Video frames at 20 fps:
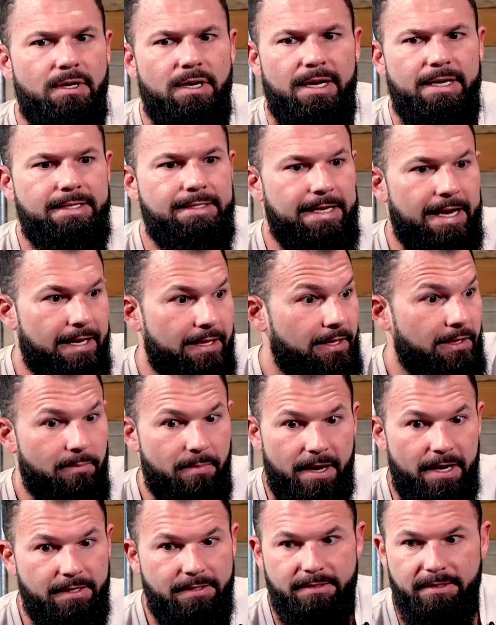on a daily
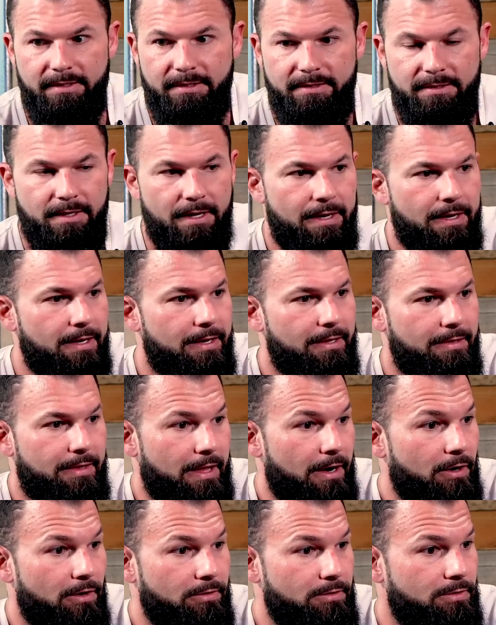basis
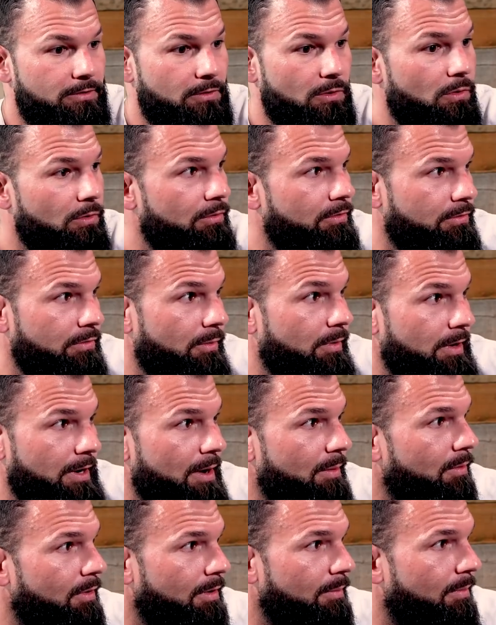that are sold through a
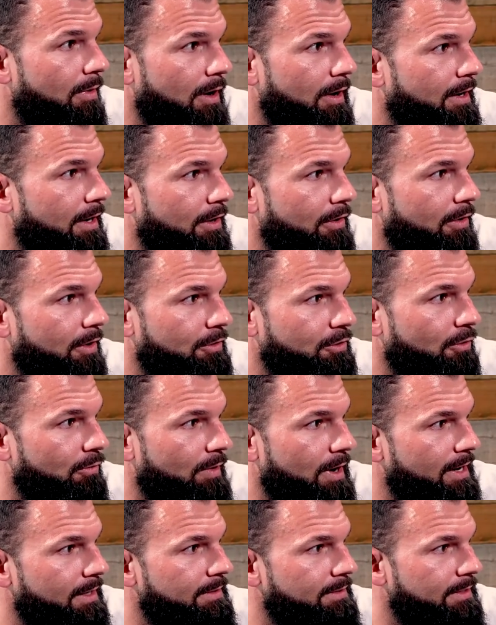network marketing yeah. or a
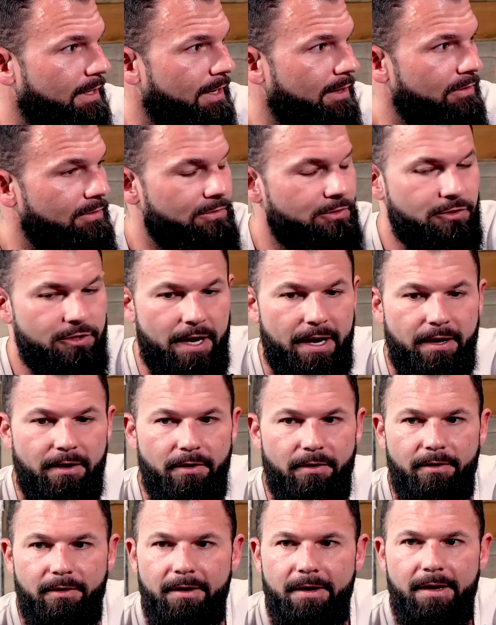direct sales
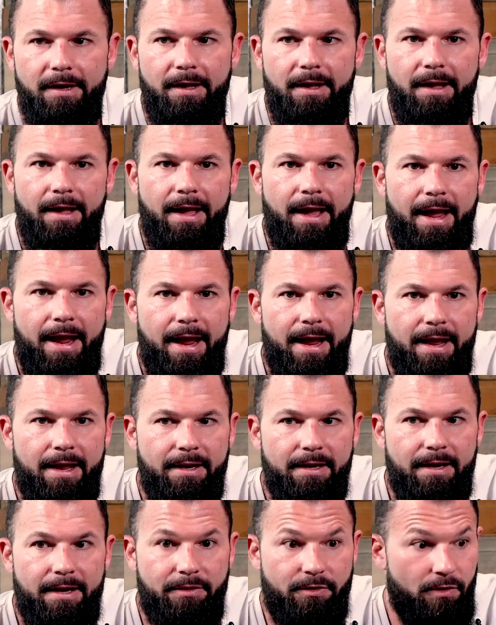channel.
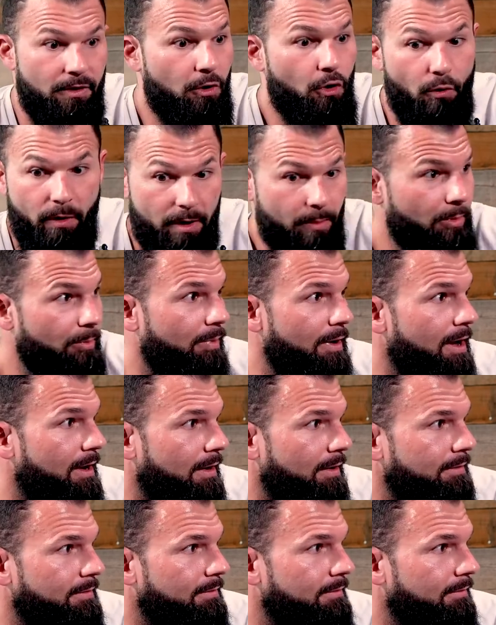And, and, they're incredible
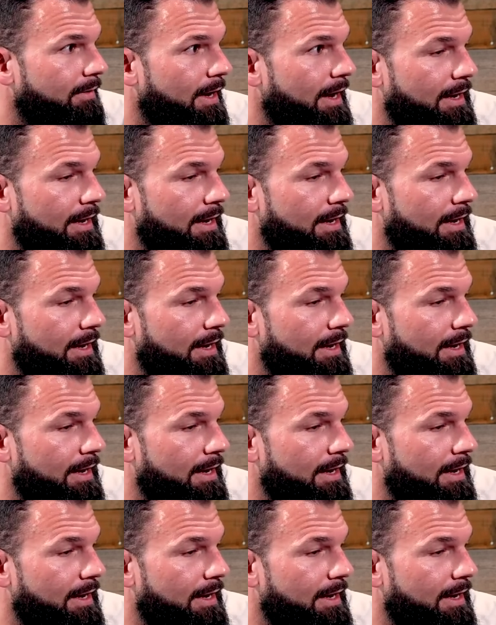products. Yeah.